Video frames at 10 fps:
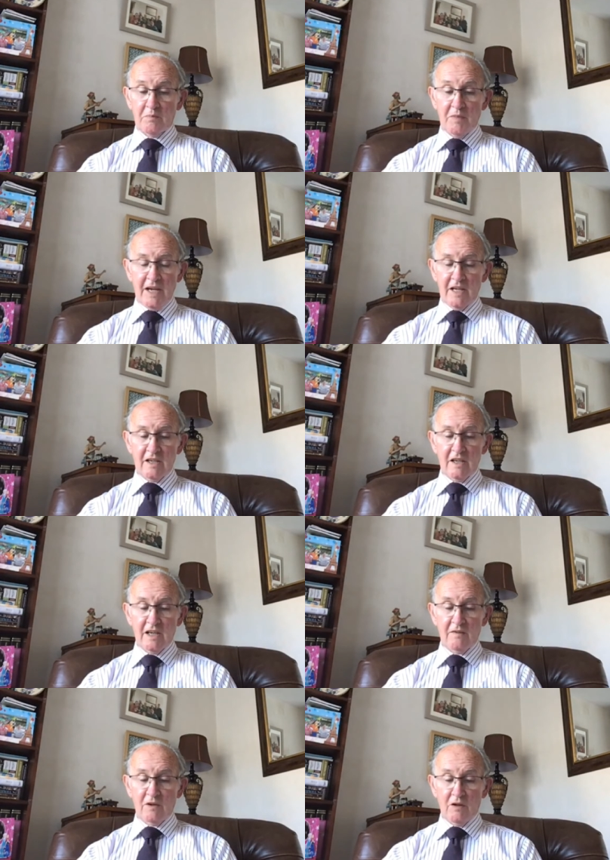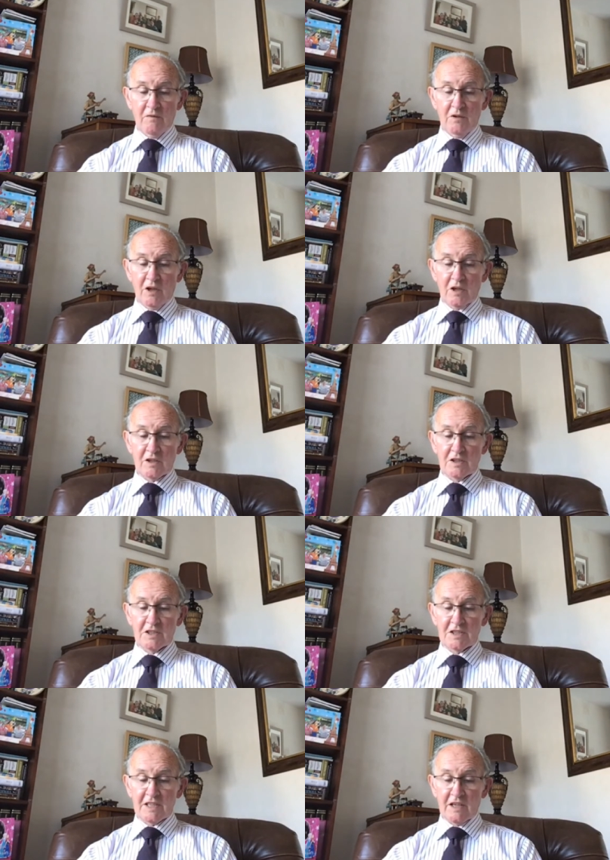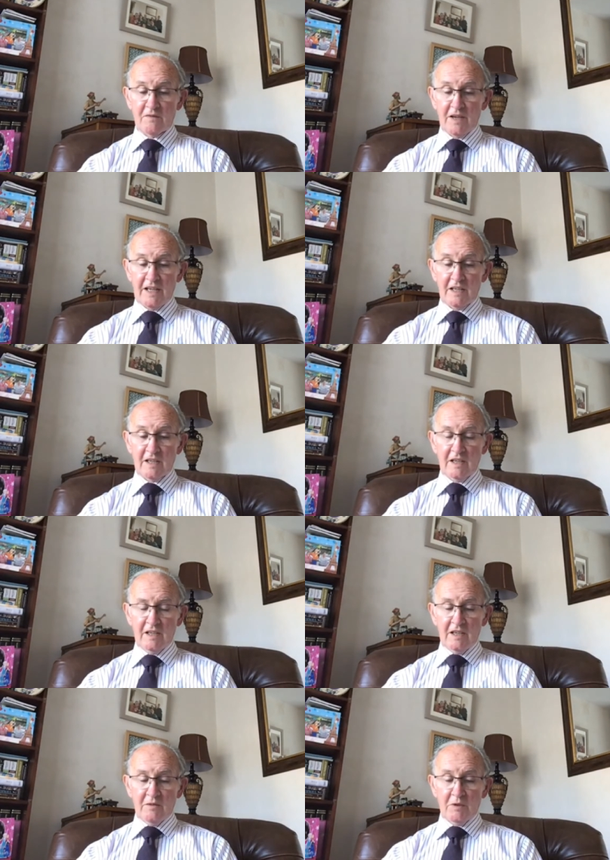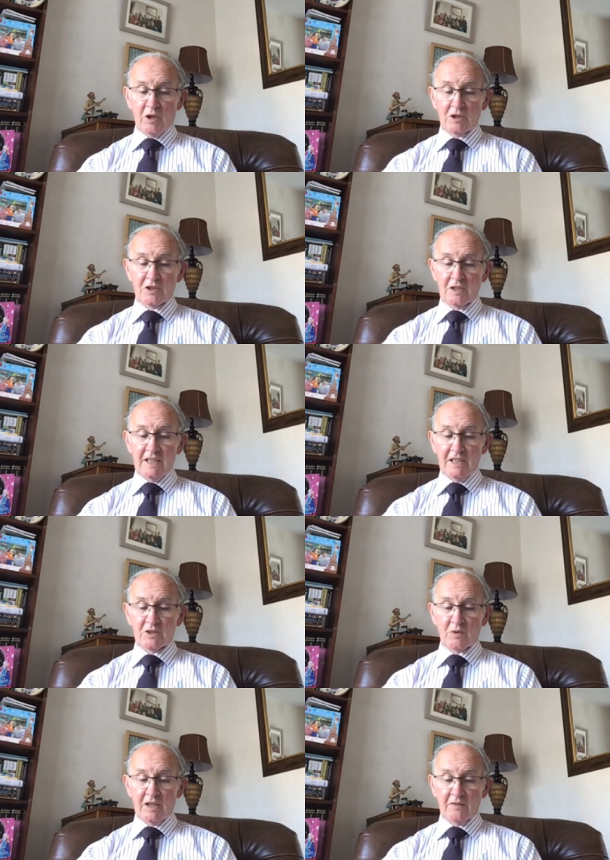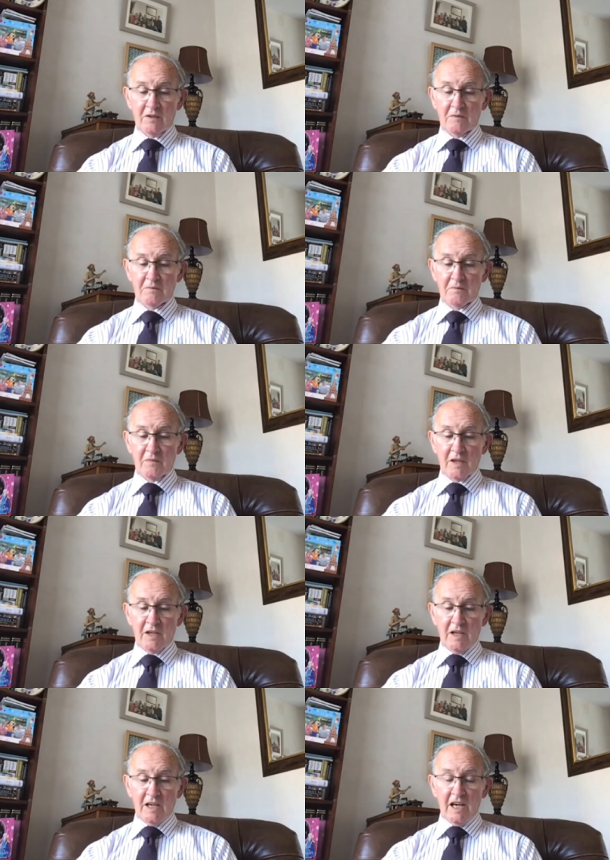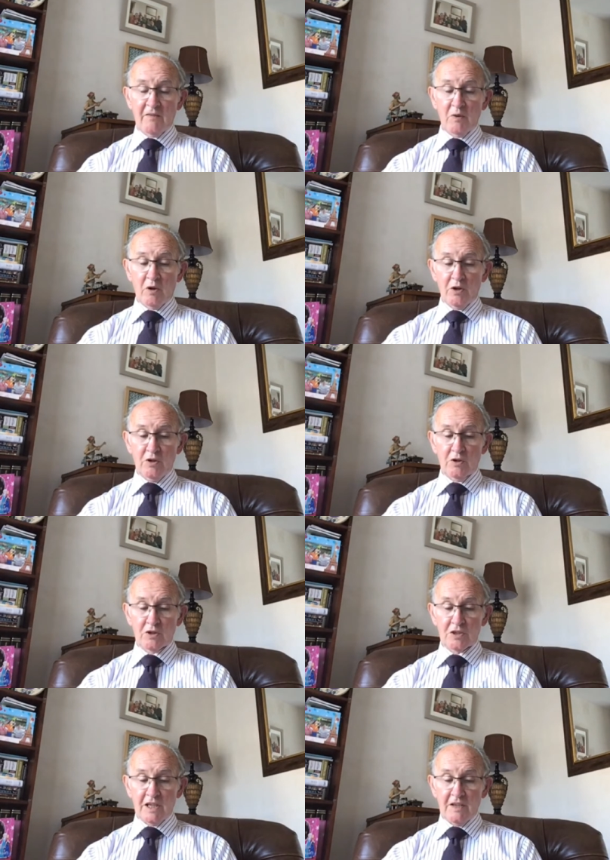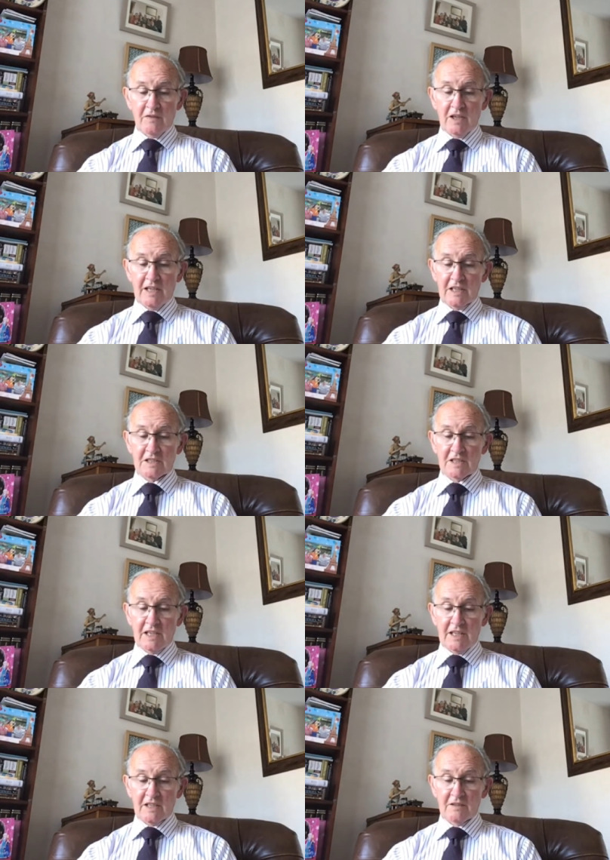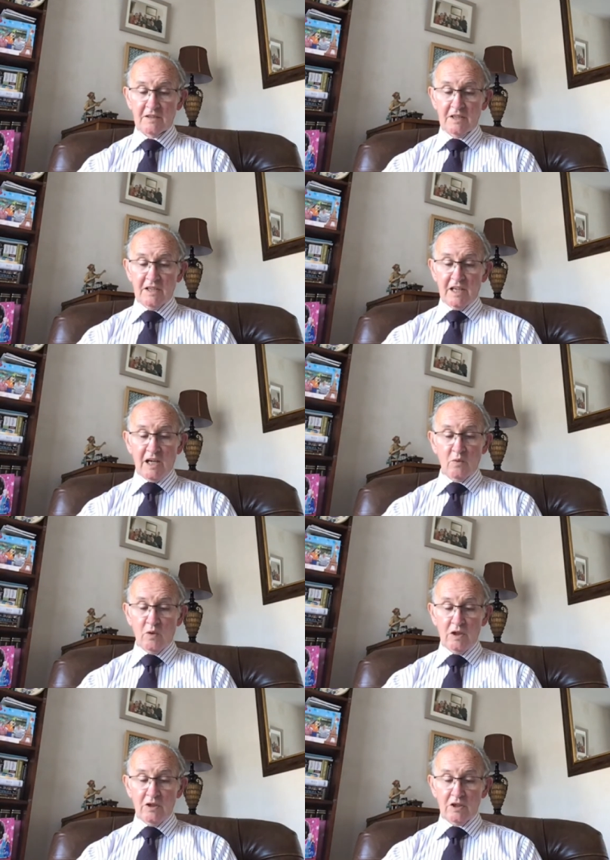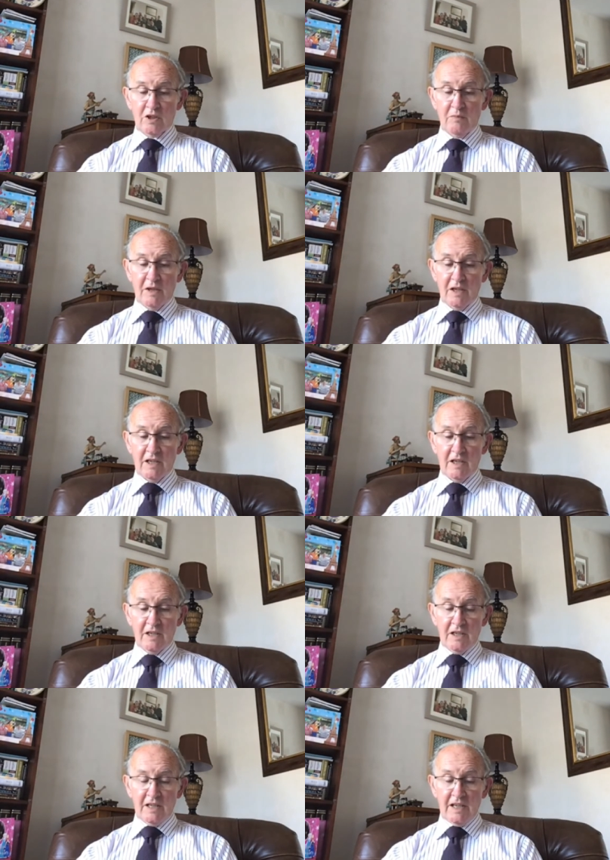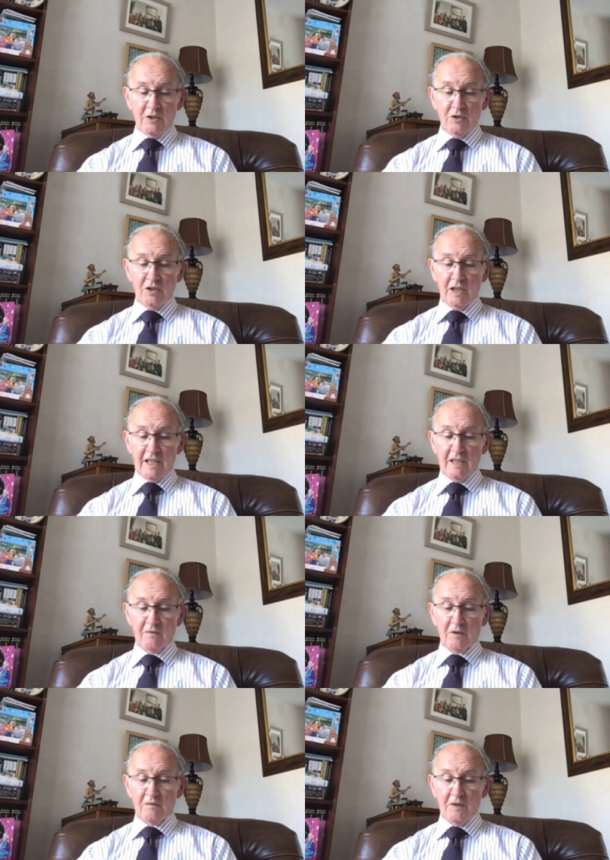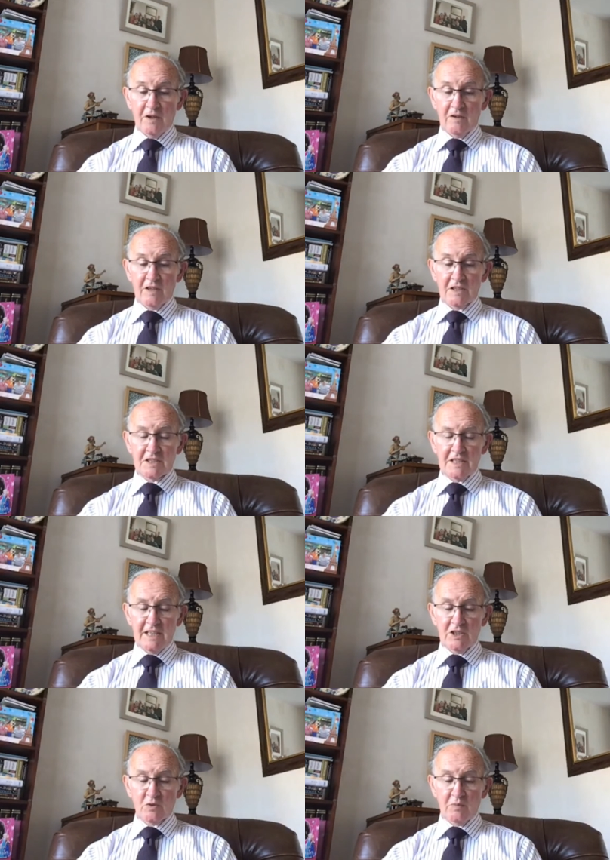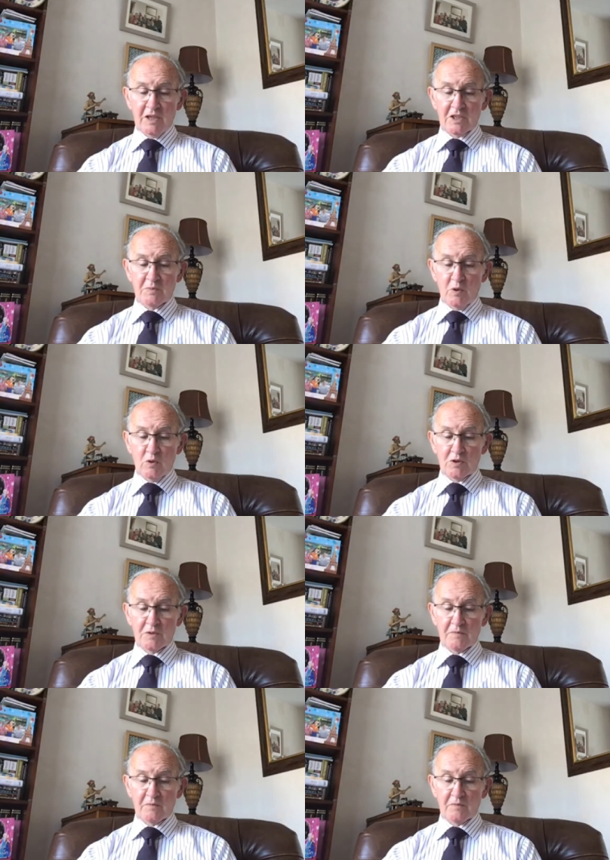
men have loved darkness instead of light, because their deeds were evil. Everyone who does evil hates the light, and will not commit into the light for fear that his deeds will be exposed.